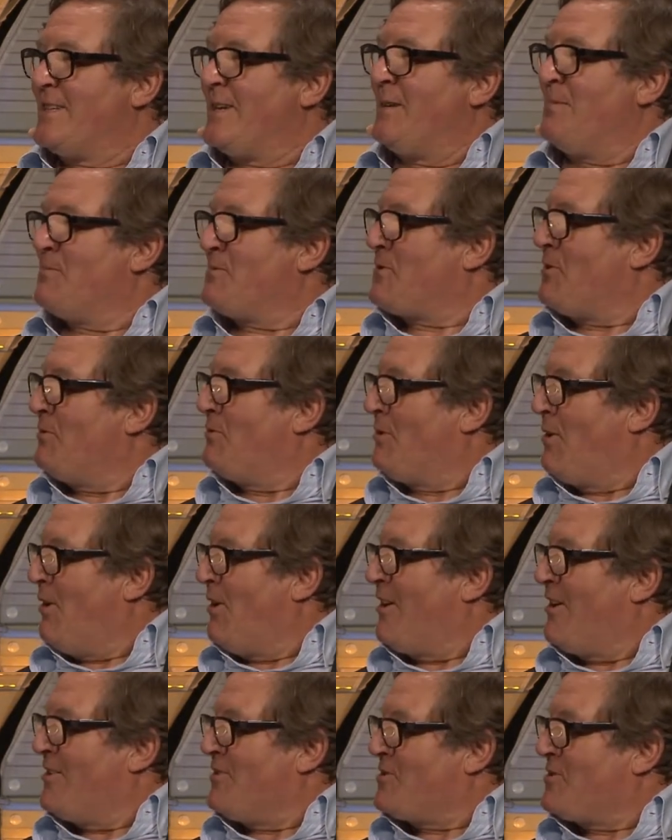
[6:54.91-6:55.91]
seems so
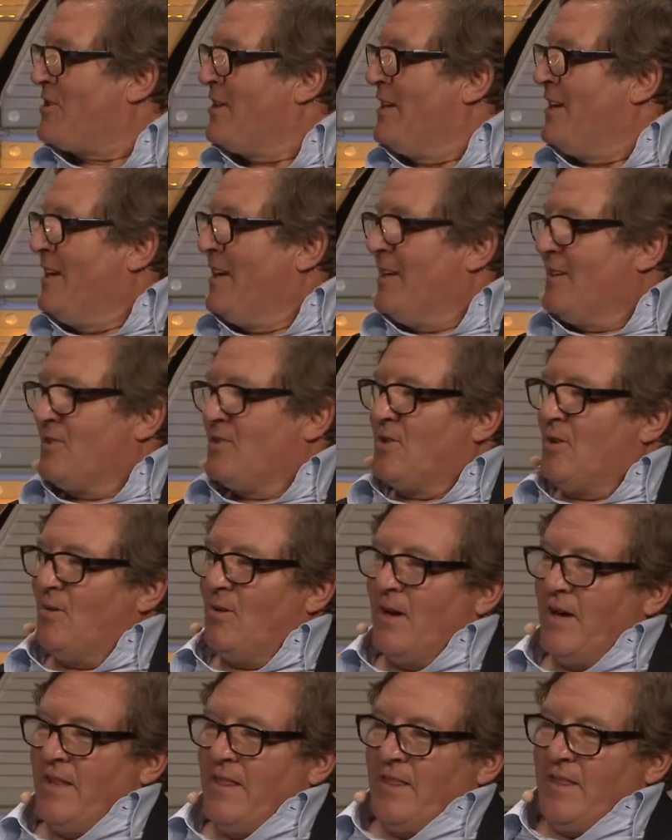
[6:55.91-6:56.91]
large.
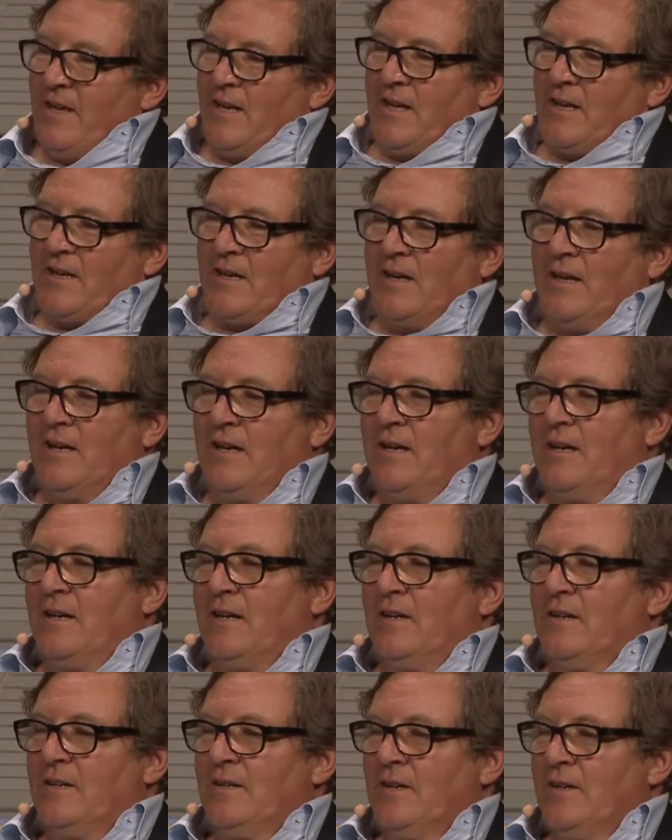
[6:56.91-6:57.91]
So I think.
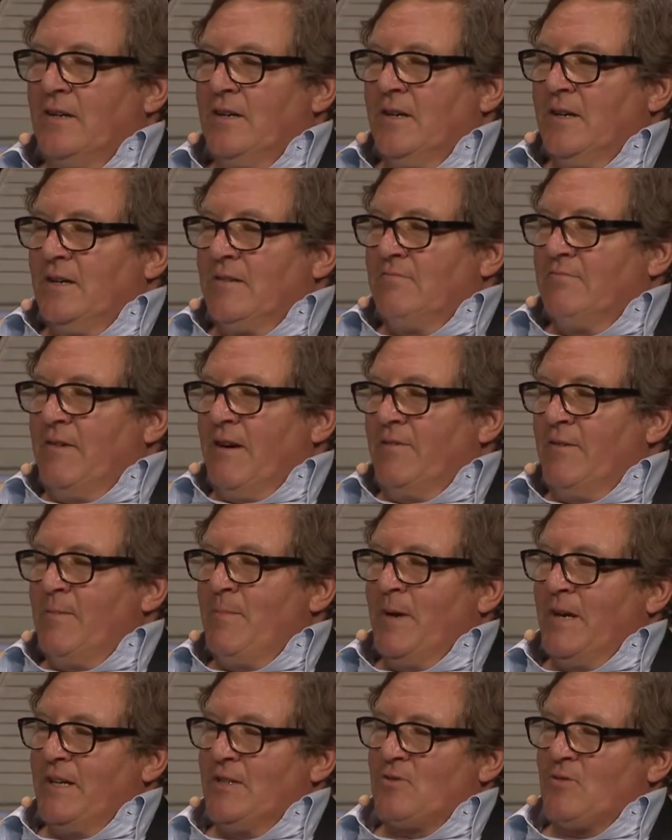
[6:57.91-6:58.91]
Uh,
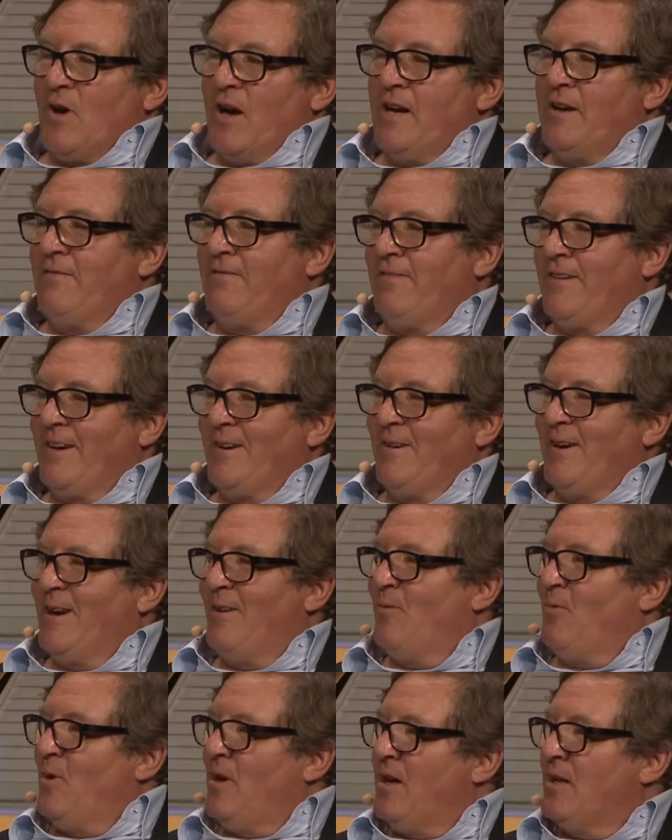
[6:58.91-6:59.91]
everybody's trying to figure
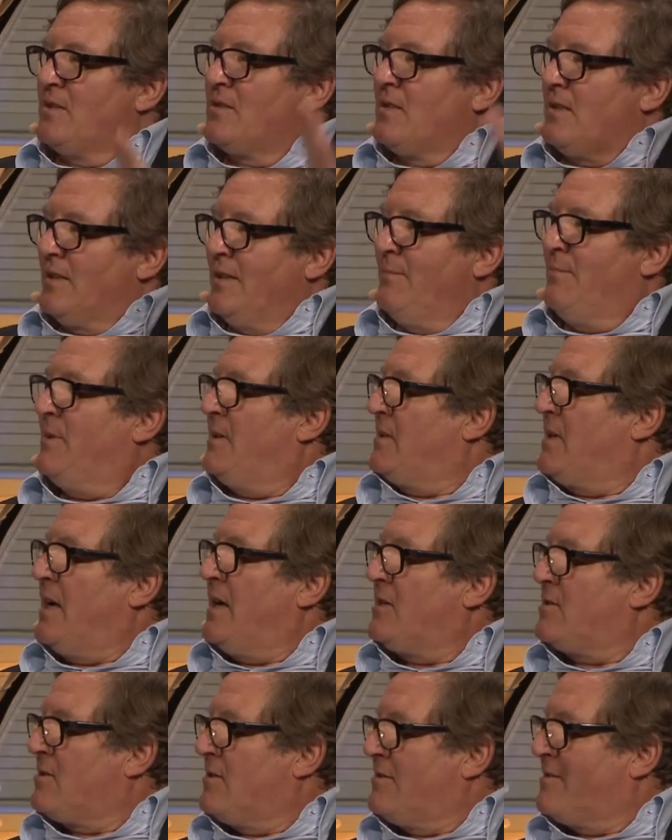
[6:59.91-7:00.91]
out what is the
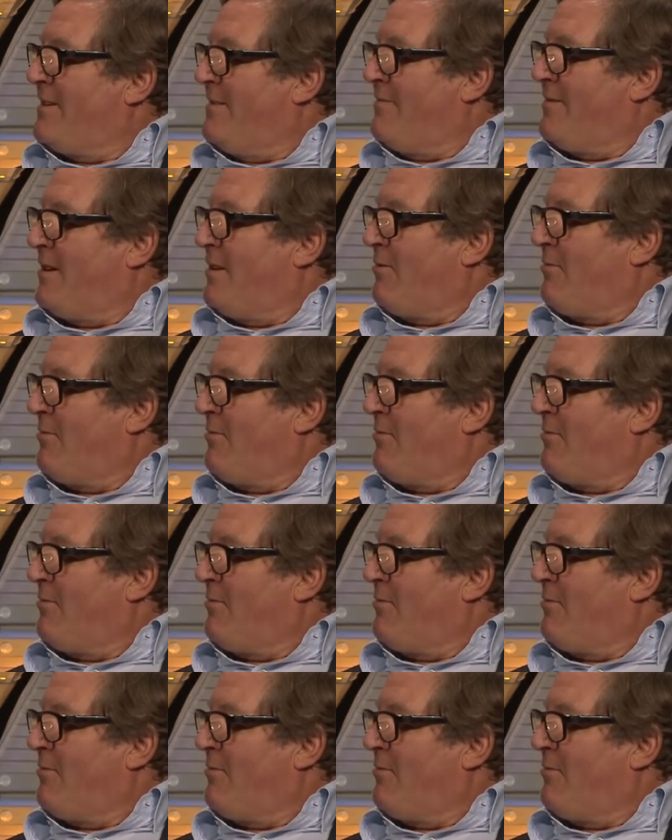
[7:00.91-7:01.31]
limitations of the